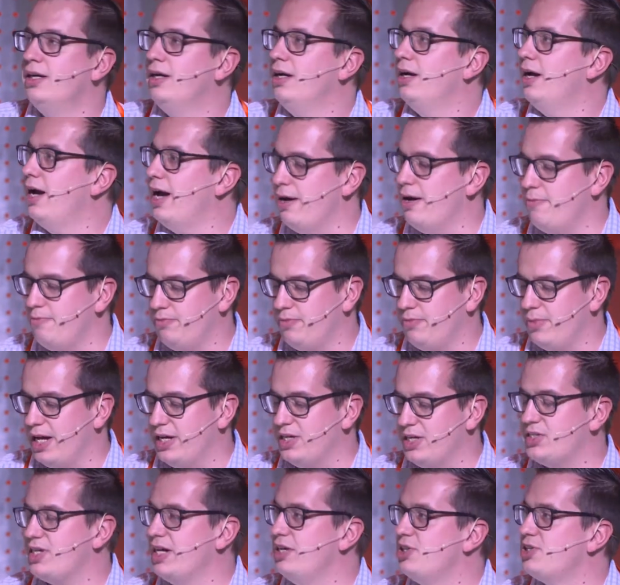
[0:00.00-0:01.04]
And
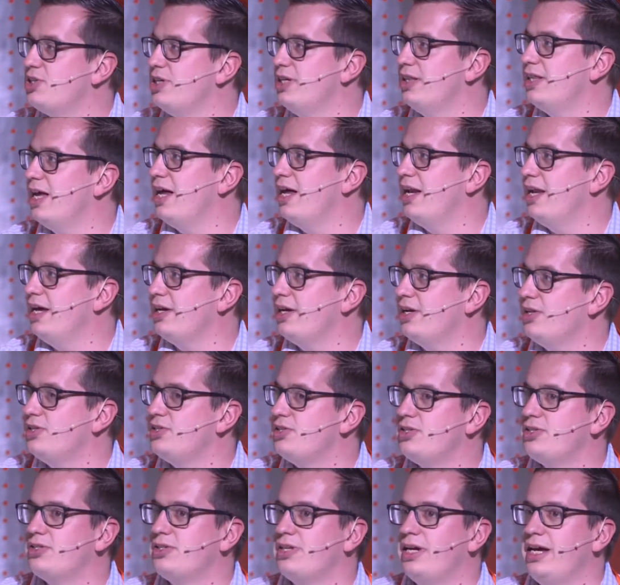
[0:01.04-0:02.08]
essentially that led
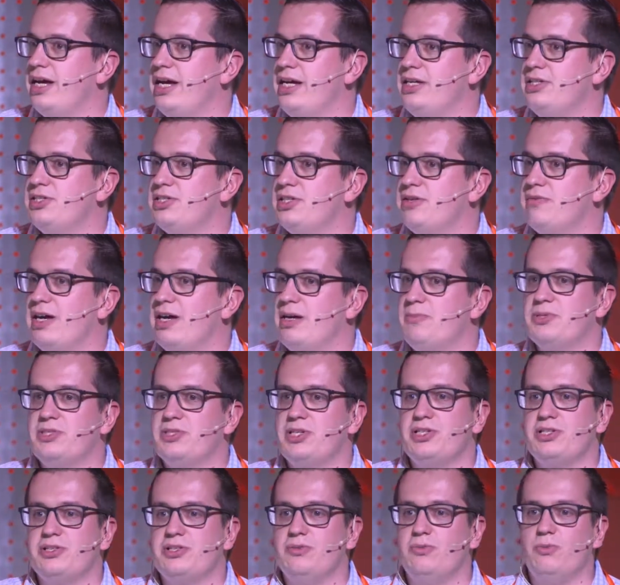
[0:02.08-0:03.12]
us into a
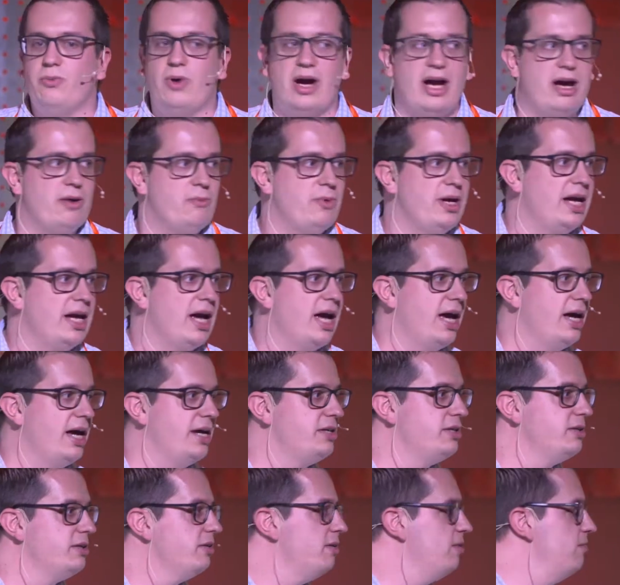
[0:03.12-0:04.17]
position where we had
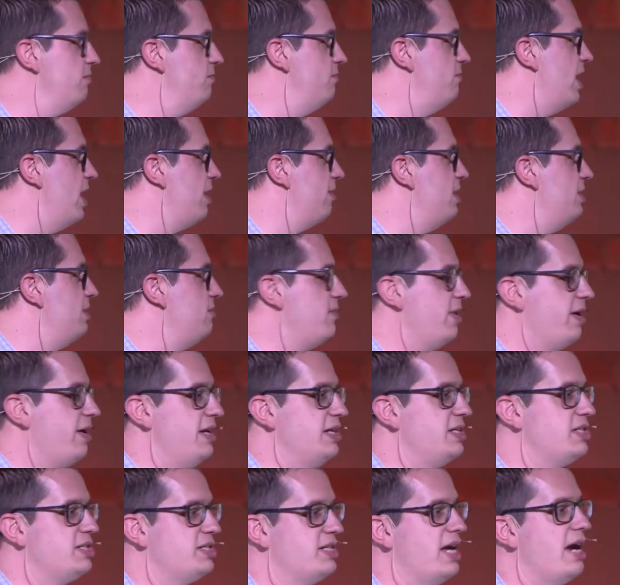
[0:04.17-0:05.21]
very, very
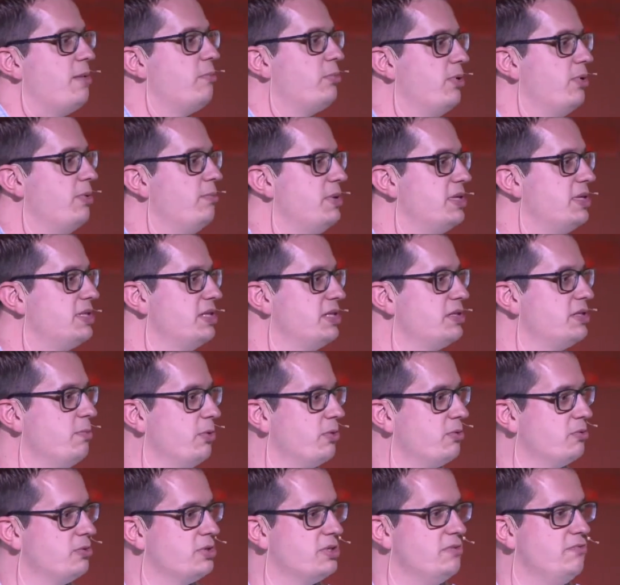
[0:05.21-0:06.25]
separate business
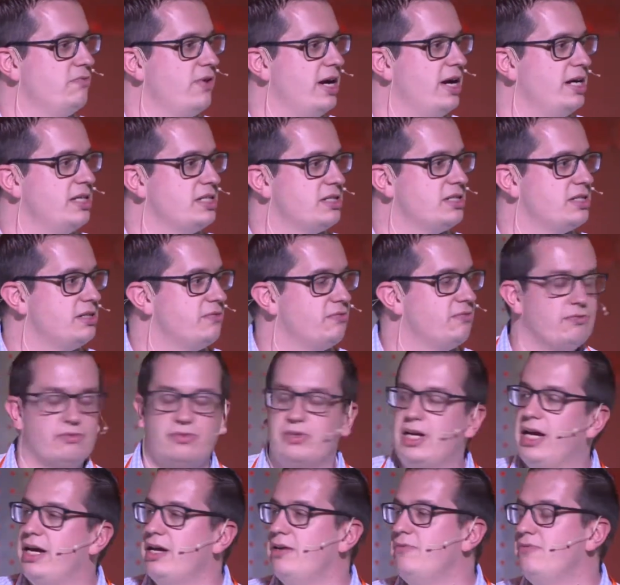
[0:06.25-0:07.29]
models in
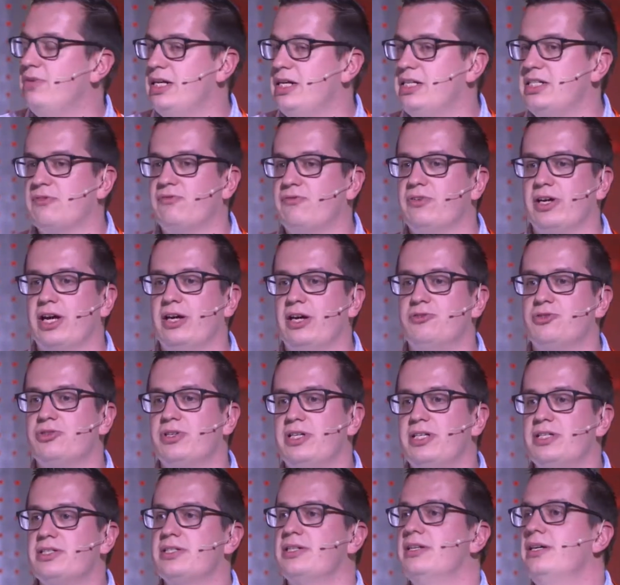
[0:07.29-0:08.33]
in different
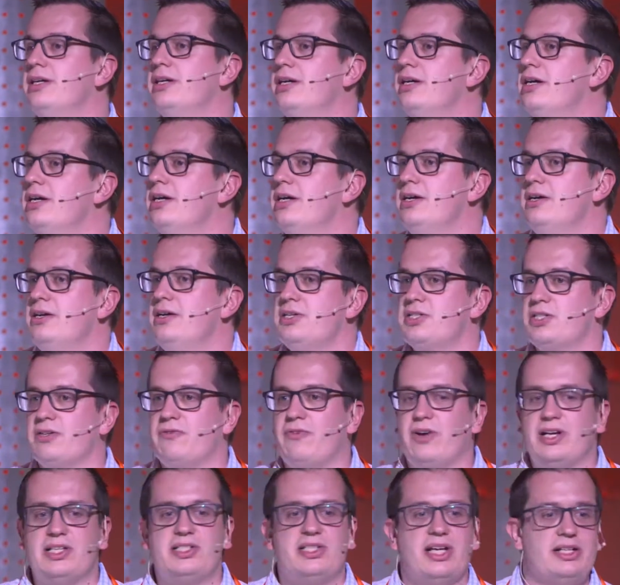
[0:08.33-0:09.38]
countries. So if
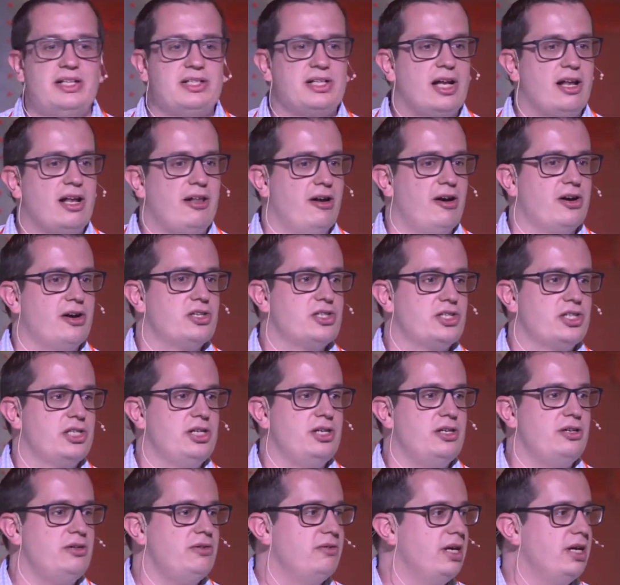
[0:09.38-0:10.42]
I said Clark's
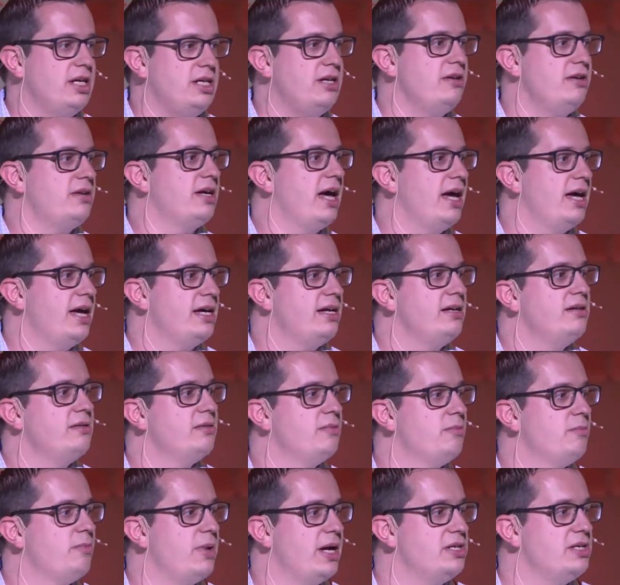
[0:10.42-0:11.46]
to a
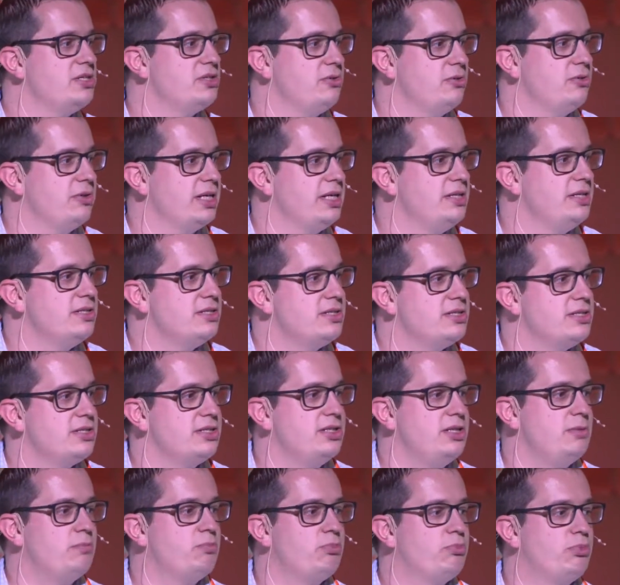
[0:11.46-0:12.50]
UK-based audience,
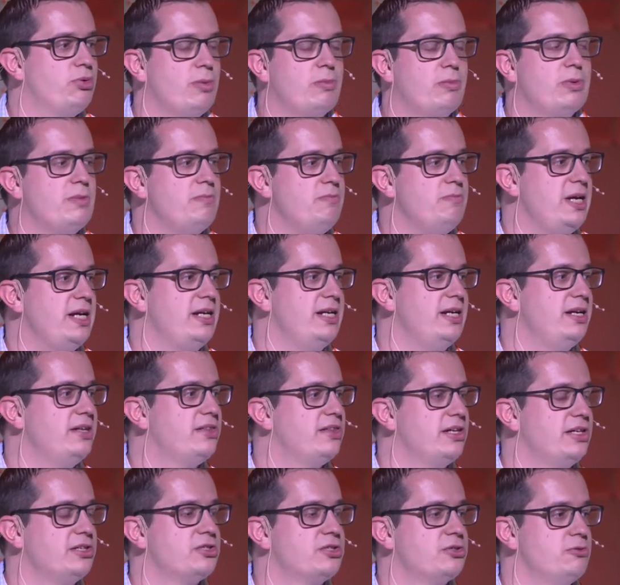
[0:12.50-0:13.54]
you'd probably immediately
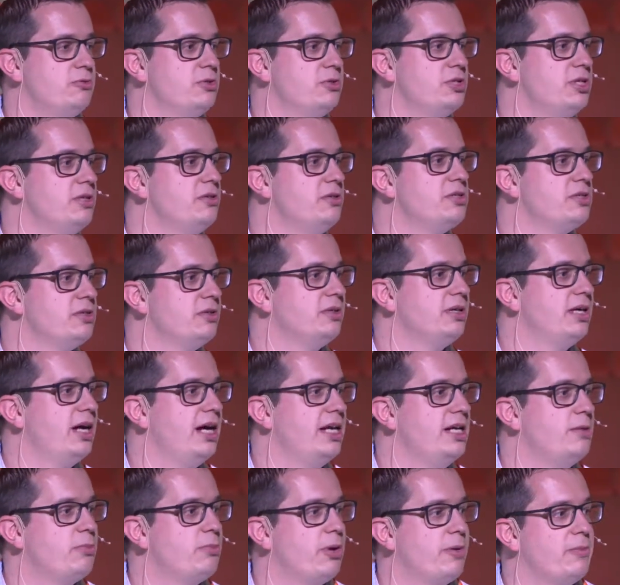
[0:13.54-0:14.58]
think school shoes. And
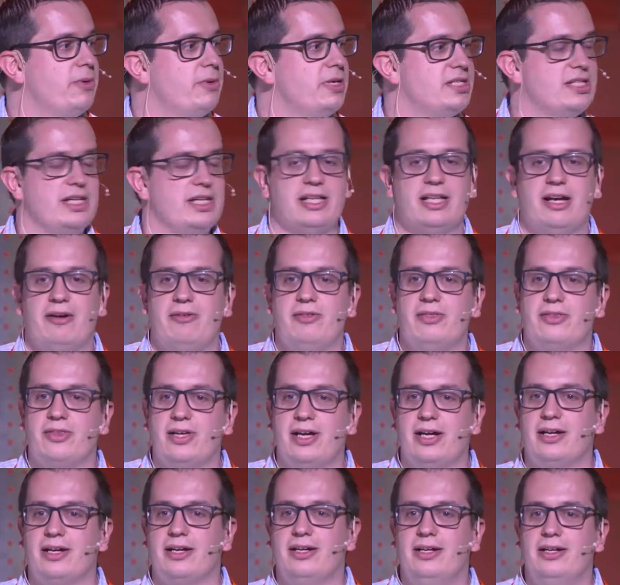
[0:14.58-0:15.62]
you'd probably sit there and
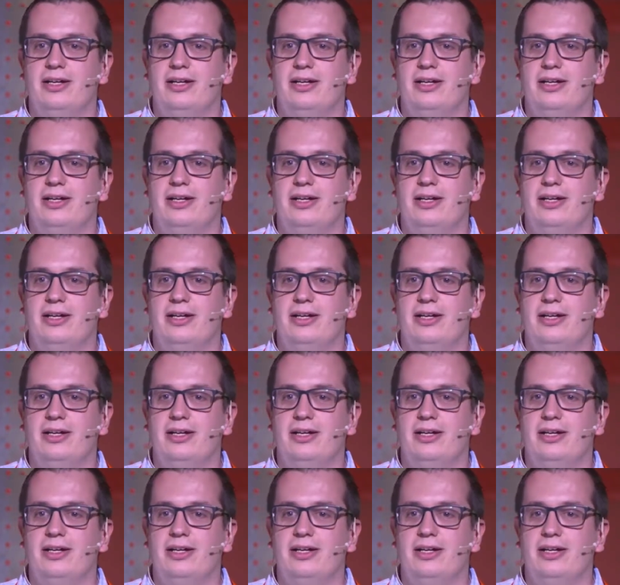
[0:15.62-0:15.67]
think,